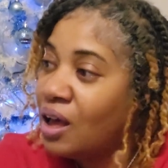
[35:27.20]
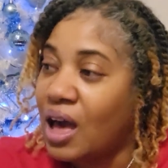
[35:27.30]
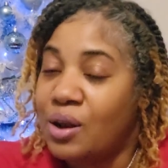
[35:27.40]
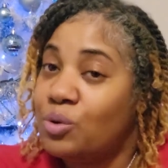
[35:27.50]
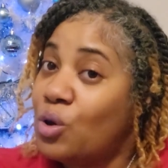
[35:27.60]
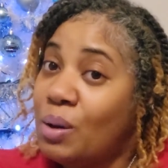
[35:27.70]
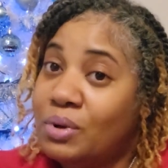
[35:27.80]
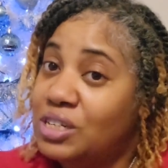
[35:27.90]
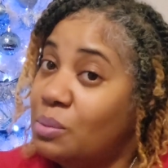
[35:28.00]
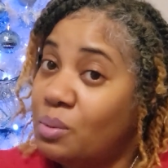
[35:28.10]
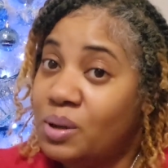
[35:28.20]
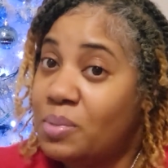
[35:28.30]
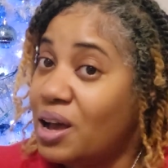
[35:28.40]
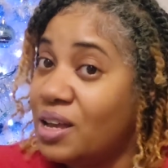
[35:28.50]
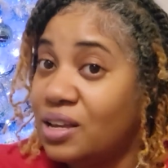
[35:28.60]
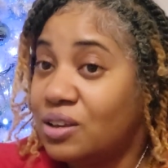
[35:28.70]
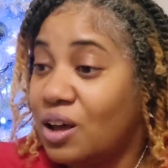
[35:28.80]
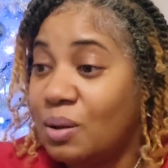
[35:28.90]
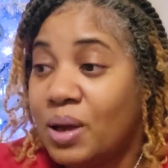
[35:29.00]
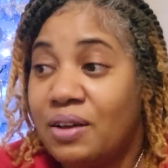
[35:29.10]
I don't know how much I'm going to be buying, y'all.
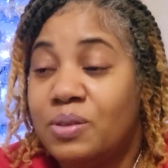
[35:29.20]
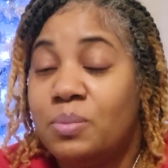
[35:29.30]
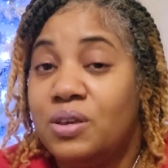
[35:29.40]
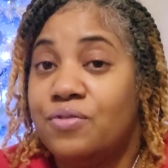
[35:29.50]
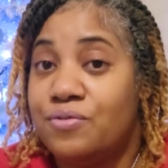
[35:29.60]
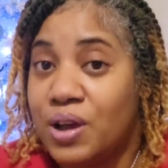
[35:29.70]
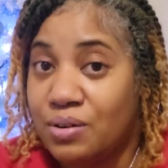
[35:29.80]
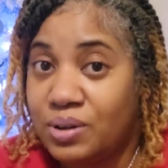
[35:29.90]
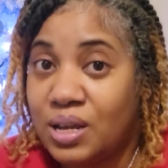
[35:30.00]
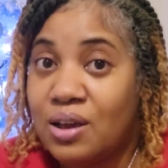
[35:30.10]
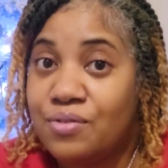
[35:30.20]
I'm going to have to be very,